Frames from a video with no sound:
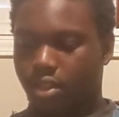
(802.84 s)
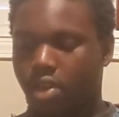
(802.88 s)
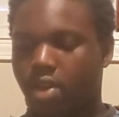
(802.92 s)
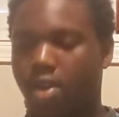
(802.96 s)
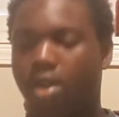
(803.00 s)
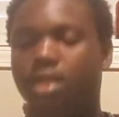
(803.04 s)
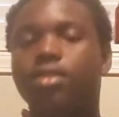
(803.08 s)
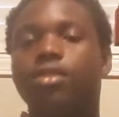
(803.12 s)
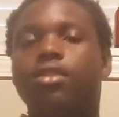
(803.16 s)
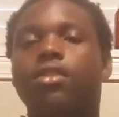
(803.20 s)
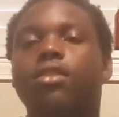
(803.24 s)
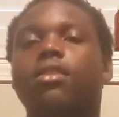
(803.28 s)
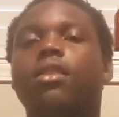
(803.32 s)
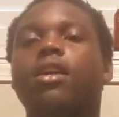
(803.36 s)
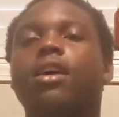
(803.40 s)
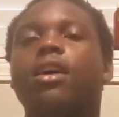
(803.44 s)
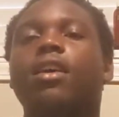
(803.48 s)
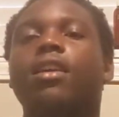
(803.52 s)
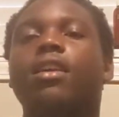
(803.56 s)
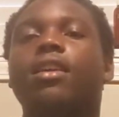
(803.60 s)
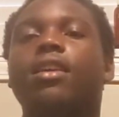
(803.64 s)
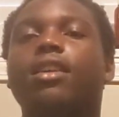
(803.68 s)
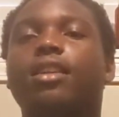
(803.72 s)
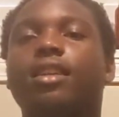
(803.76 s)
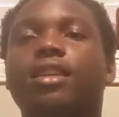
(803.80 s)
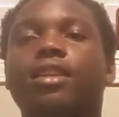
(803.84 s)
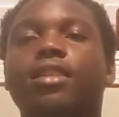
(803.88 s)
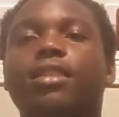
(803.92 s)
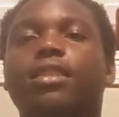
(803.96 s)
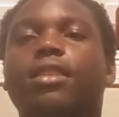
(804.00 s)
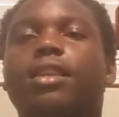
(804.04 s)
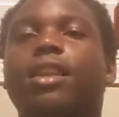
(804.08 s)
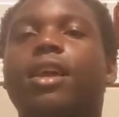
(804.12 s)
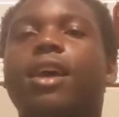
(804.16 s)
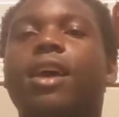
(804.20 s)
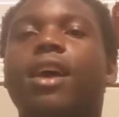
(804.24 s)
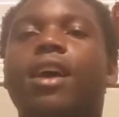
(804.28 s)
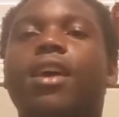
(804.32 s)
archers now is
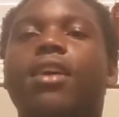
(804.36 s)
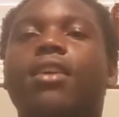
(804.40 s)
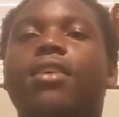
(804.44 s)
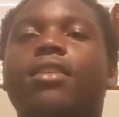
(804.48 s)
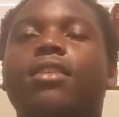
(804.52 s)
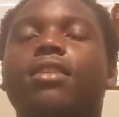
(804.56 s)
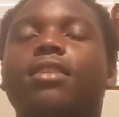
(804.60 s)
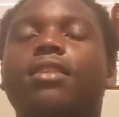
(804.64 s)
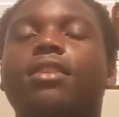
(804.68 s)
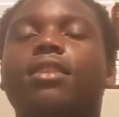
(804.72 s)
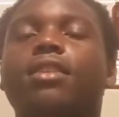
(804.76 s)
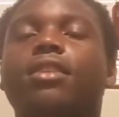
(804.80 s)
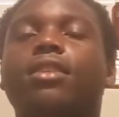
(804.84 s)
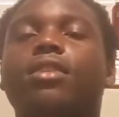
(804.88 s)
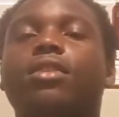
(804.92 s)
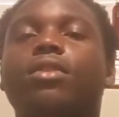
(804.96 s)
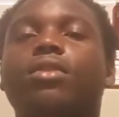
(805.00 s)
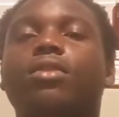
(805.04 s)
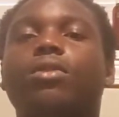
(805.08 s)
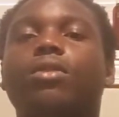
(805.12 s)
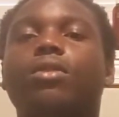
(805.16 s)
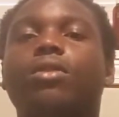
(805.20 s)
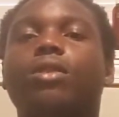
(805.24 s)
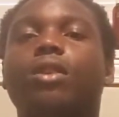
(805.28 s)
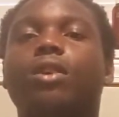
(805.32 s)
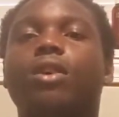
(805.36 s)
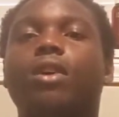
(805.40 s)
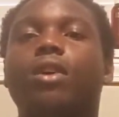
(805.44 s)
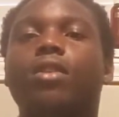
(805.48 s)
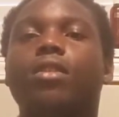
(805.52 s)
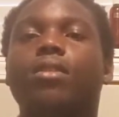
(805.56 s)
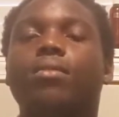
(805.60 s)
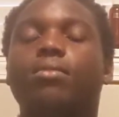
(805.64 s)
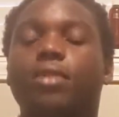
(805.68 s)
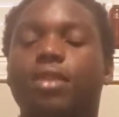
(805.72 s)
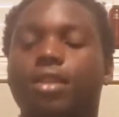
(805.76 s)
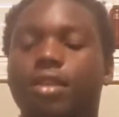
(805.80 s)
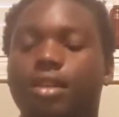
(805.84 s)
loud? It's the noise of the
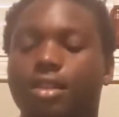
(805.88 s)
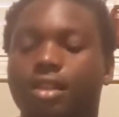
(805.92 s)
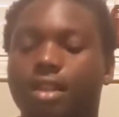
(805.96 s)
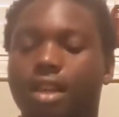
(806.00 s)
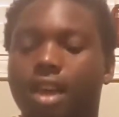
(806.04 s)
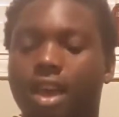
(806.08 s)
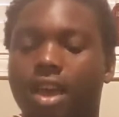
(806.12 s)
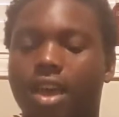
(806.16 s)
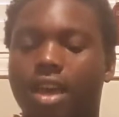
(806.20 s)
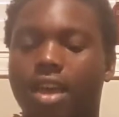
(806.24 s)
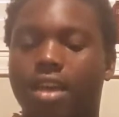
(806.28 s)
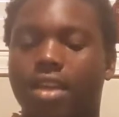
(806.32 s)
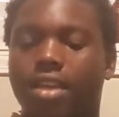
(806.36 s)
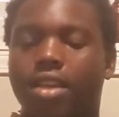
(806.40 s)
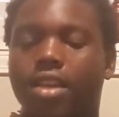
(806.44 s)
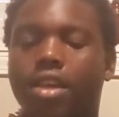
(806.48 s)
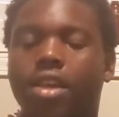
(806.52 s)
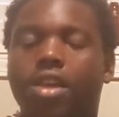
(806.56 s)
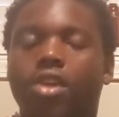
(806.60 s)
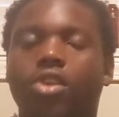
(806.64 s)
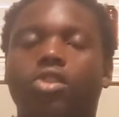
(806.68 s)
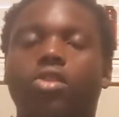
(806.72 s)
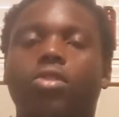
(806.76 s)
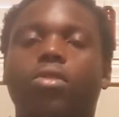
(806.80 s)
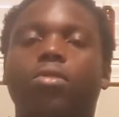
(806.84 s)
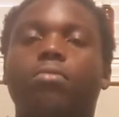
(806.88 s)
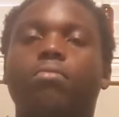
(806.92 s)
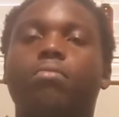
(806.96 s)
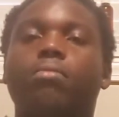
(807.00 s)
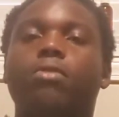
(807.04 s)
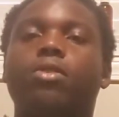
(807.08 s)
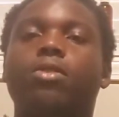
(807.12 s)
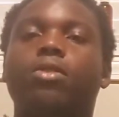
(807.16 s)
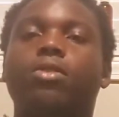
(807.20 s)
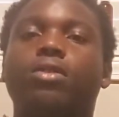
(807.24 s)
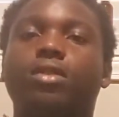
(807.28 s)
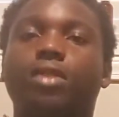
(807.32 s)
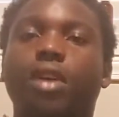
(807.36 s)
archers because, hey, the
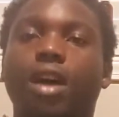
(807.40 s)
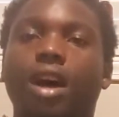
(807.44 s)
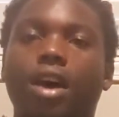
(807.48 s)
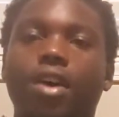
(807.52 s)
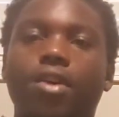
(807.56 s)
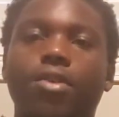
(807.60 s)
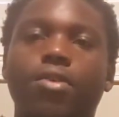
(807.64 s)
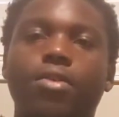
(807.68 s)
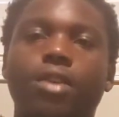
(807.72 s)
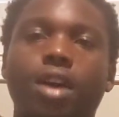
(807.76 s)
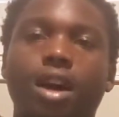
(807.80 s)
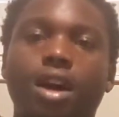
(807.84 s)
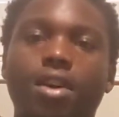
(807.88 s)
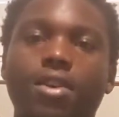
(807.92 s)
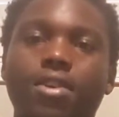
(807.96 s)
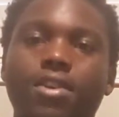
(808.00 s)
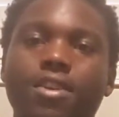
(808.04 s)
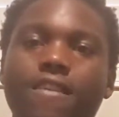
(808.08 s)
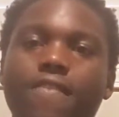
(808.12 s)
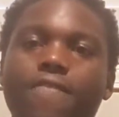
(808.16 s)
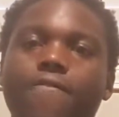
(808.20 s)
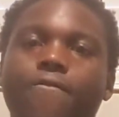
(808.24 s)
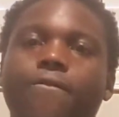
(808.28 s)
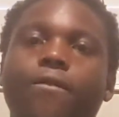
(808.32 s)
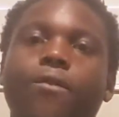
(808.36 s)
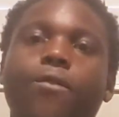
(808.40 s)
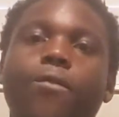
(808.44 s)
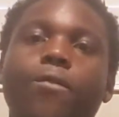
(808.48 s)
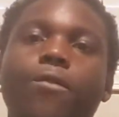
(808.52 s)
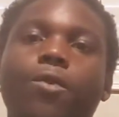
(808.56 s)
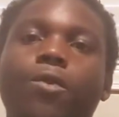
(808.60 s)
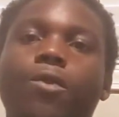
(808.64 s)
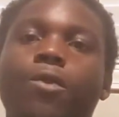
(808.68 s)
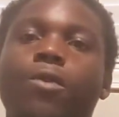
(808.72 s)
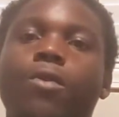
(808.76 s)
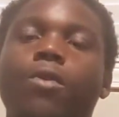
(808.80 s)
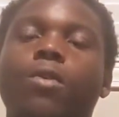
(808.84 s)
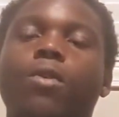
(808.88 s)
missiles, all that
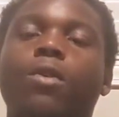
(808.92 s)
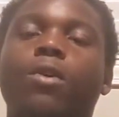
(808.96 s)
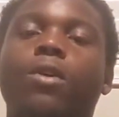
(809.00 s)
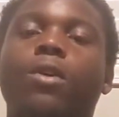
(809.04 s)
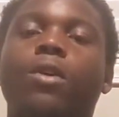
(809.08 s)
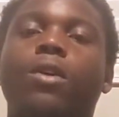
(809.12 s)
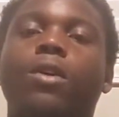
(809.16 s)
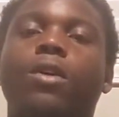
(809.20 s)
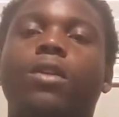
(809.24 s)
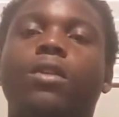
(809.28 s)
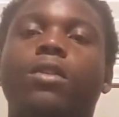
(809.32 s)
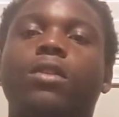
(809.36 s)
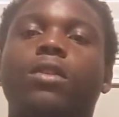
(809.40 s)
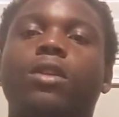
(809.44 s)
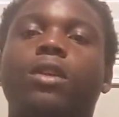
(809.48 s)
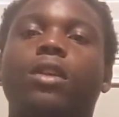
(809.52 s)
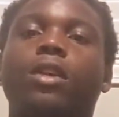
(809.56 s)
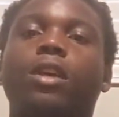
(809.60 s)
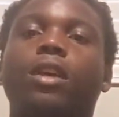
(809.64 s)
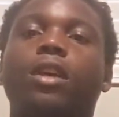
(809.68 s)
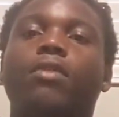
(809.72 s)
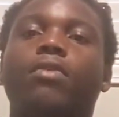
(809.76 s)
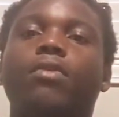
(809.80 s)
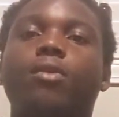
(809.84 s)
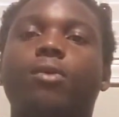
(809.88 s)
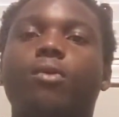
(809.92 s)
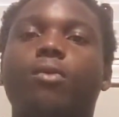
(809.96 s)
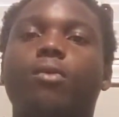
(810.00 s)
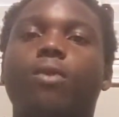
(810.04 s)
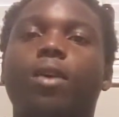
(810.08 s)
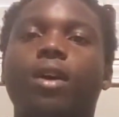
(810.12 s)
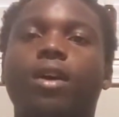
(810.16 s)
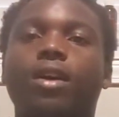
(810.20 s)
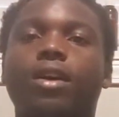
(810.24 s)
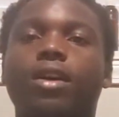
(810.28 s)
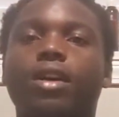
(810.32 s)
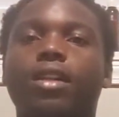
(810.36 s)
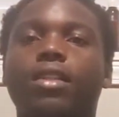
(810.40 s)
fuel to get from
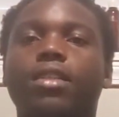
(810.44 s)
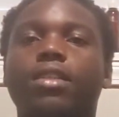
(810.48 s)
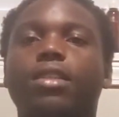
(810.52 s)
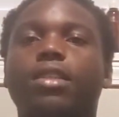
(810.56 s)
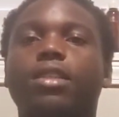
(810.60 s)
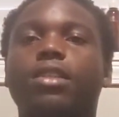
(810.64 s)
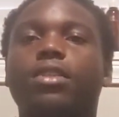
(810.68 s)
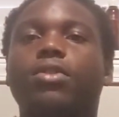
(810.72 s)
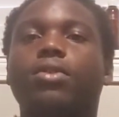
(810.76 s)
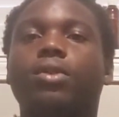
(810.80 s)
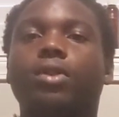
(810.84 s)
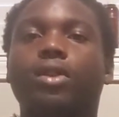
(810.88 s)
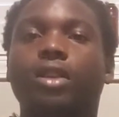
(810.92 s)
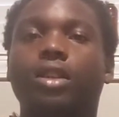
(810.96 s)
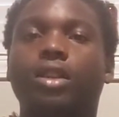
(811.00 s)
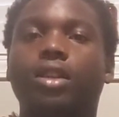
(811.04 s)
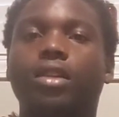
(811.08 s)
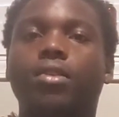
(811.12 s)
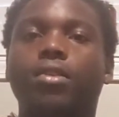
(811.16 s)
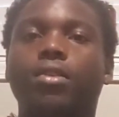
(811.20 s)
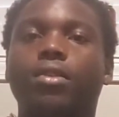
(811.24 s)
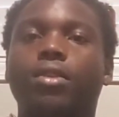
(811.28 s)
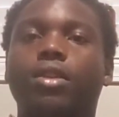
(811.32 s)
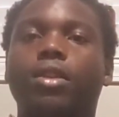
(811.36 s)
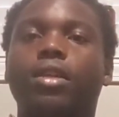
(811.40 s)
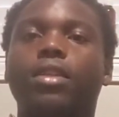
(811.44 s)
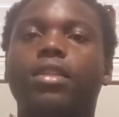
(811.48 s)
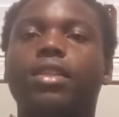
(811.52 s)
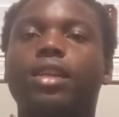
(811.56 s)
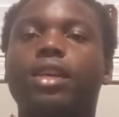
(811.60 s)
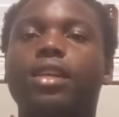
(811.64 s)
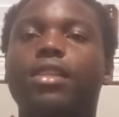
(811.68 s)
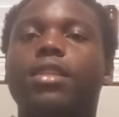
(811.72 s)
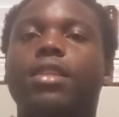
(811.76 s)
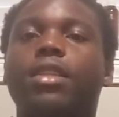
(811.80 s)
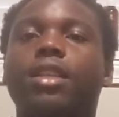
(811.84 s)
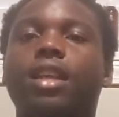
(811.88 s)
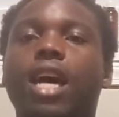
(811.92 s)
one continent to another, that
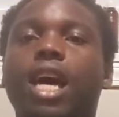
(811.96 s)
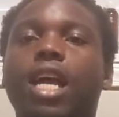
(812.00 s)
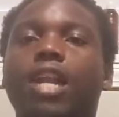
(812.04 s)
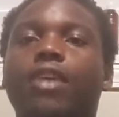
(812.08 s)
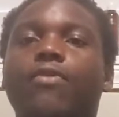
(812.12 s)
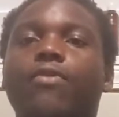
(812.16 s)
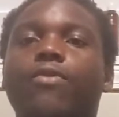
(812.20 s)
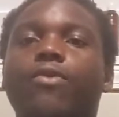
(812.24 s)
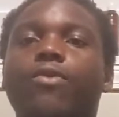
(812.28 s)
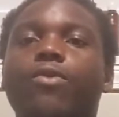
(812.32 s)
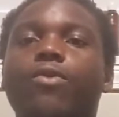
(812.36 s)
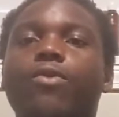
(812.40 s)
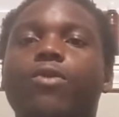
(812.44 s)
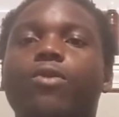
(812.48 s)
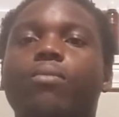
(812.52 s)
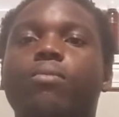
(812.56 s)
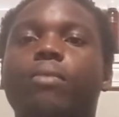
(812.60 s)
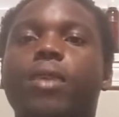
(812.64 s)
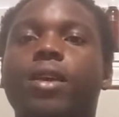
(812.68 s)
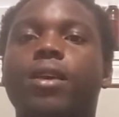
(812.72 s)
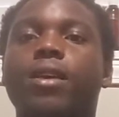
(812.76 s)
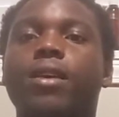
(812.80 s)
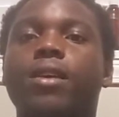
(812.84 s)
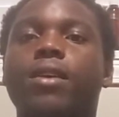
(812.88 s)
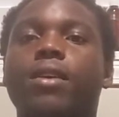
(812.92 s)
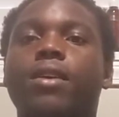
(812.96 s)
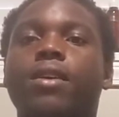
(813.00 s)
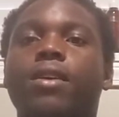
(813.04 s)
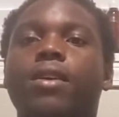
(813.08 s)
takes a lot of fuel, man.